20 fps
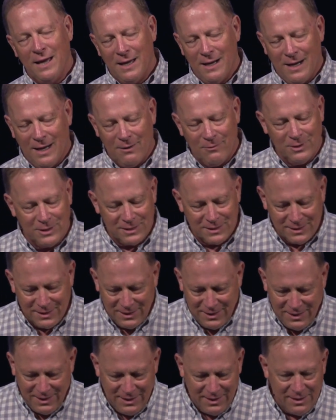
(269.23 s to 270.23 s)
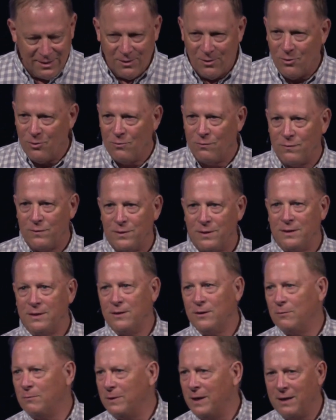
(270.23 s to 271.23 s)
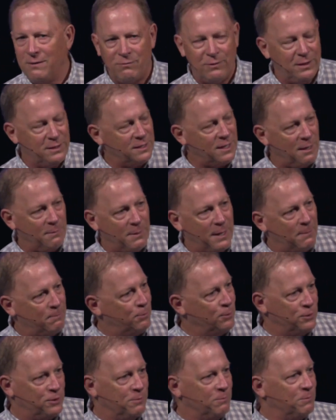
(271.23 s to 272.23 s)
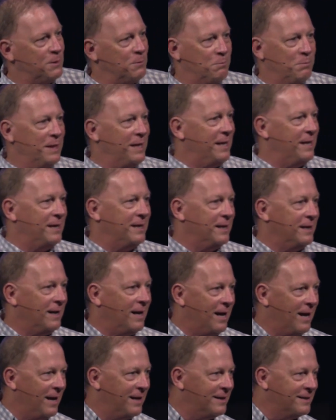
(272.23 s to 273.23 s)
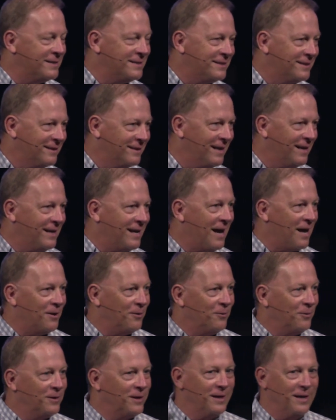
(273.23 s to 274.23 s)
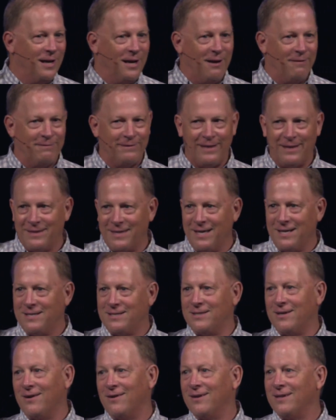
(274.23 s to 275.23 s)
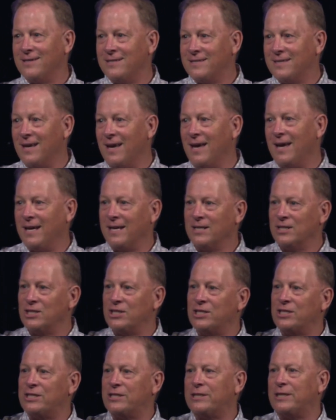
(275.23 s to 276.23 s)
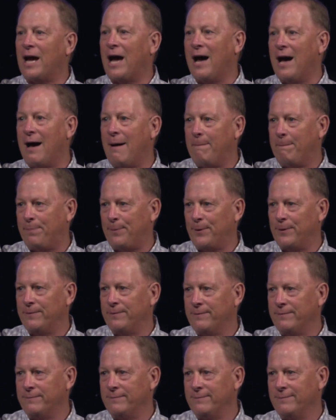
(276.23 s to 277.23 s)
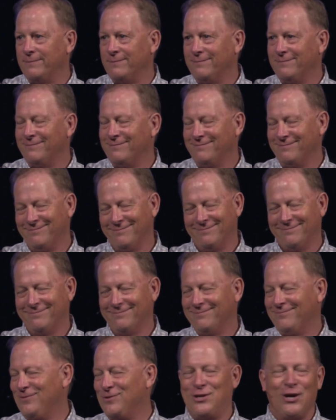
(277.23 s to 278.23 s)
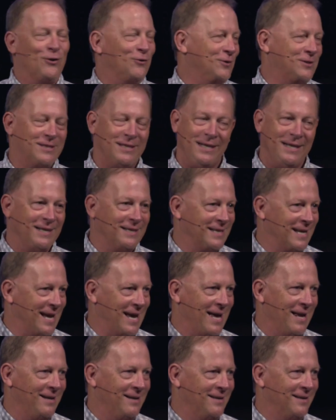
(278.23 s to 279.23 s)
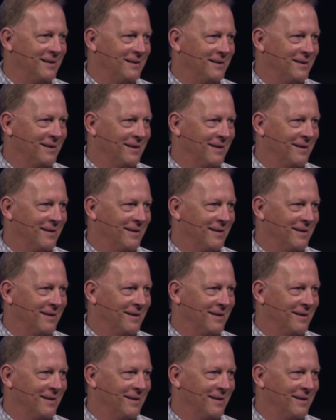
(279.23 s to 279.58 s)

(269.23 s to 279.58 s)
And I would sing over them every time I put them to bed at night until they got old enough that they started saying, stop, don't sing, Dad.